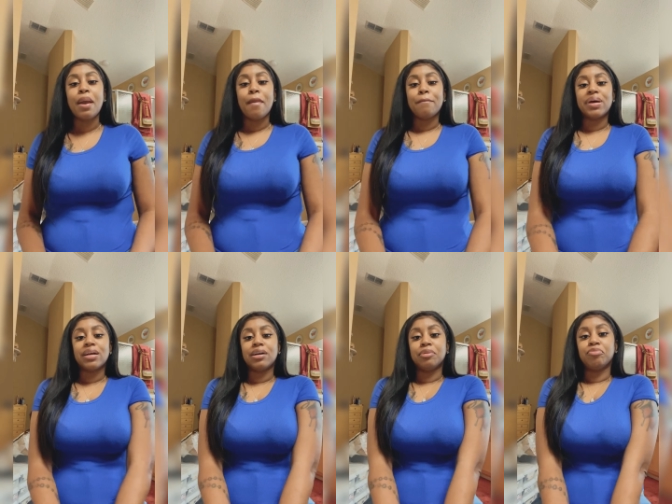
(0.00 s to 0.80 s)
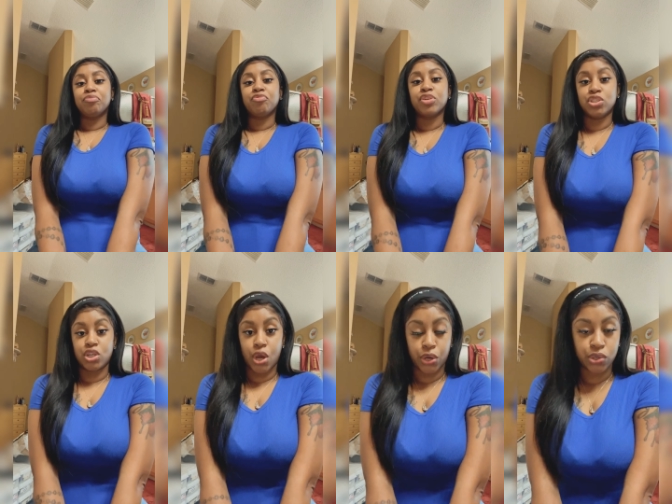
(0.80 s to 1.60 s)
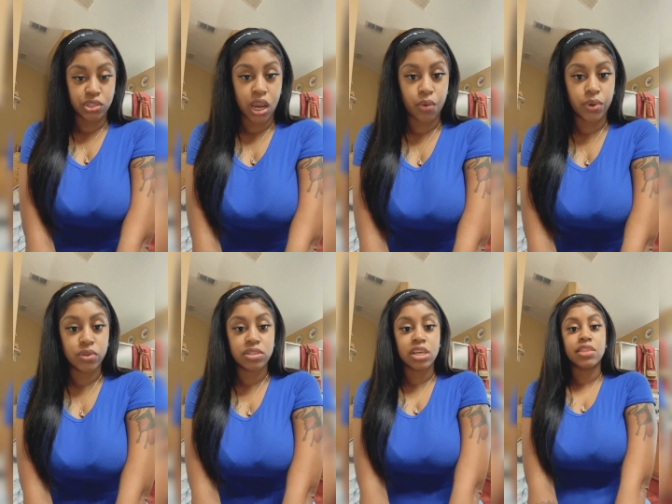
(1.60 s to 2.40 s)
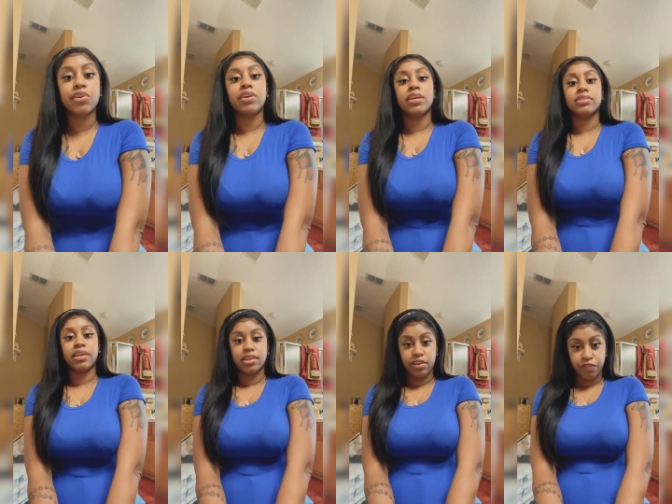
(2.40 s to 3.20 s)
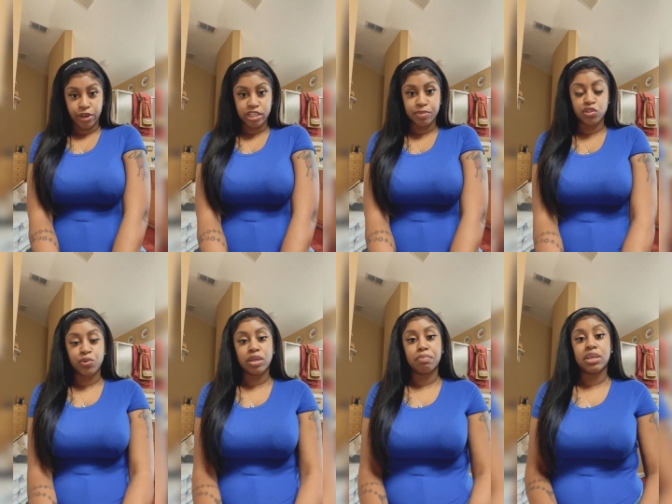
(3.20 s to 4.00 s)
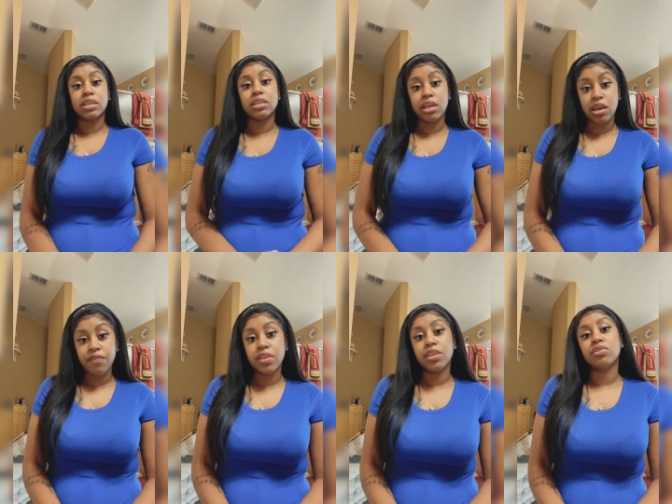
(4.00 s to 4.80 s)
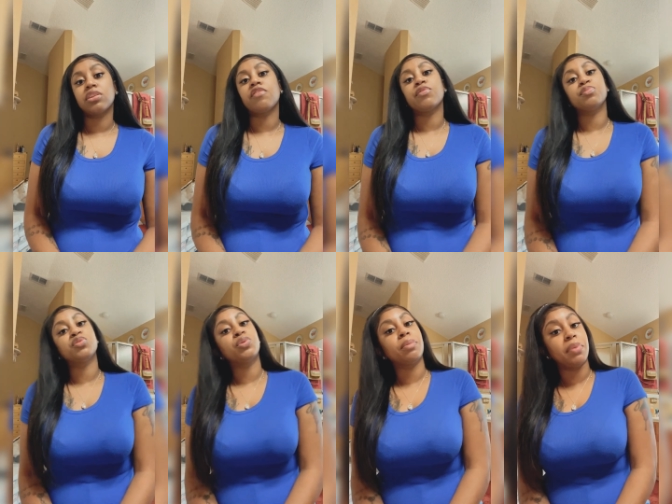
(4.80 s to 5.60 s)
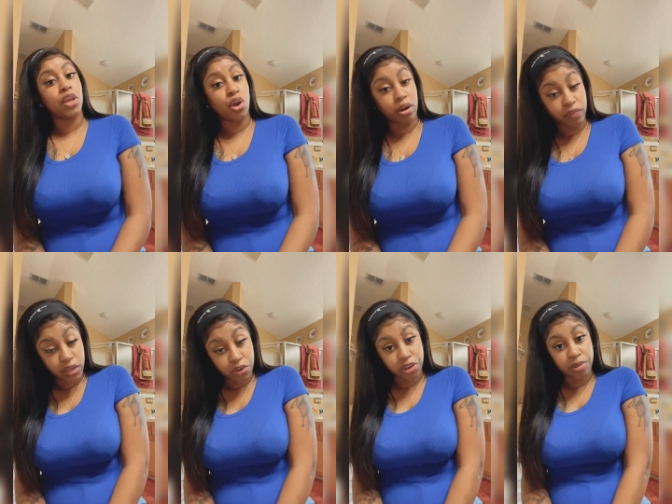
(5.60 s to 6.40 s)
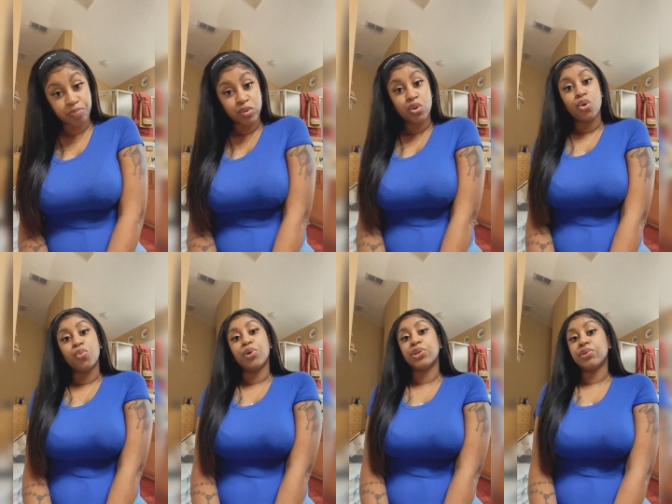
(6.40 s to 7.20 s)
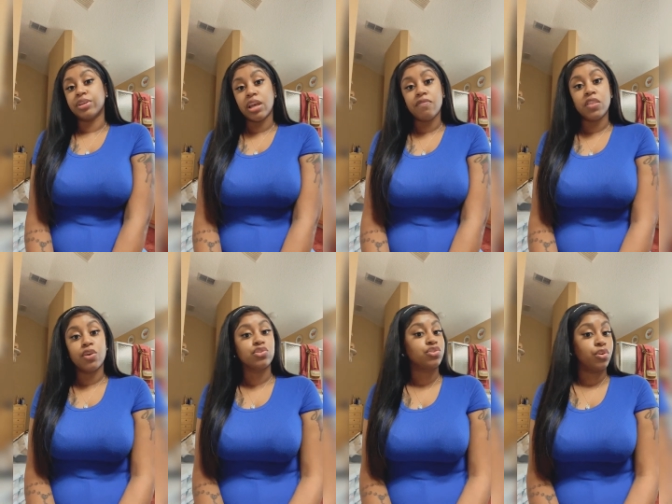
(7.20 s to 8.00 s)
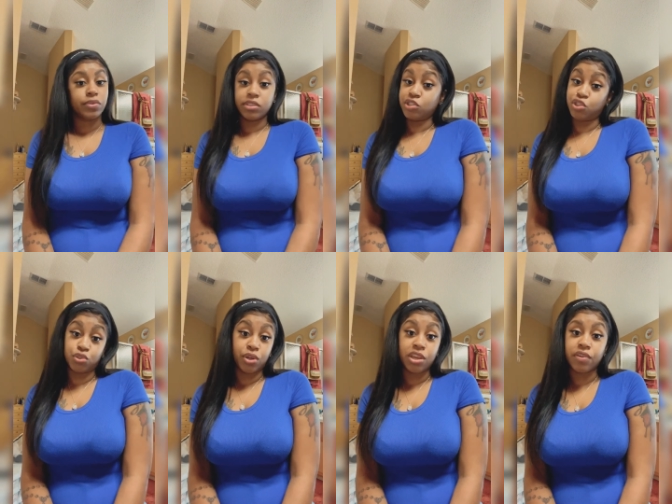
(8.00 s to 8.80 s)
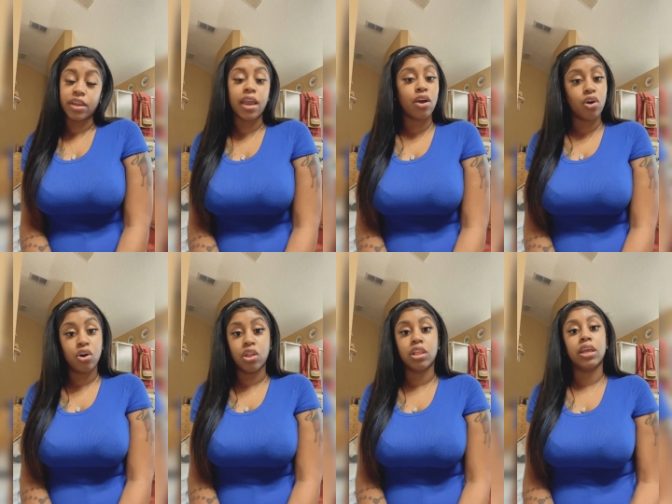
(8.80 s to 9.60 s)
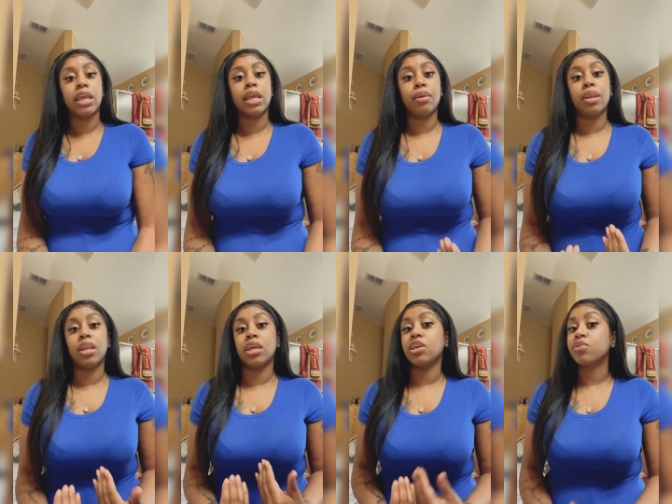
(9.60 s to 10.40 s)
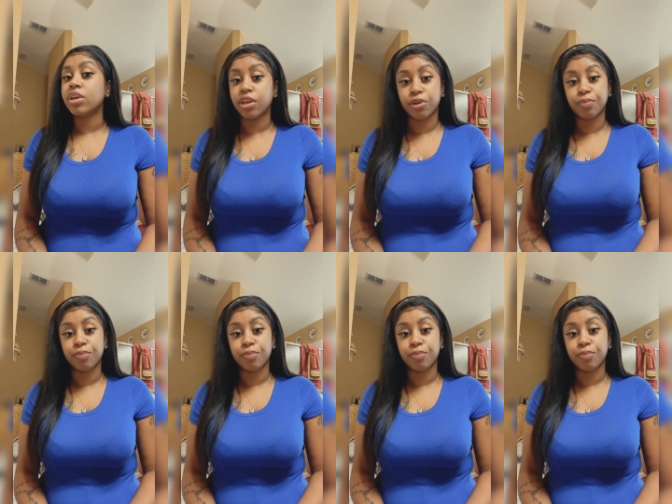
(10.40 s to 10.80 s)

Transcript: But for starters, I will say there is a difference between being deaf and there's a difference between being hard of hearing. When you're deaf, there is no residual hearing at all in either ear.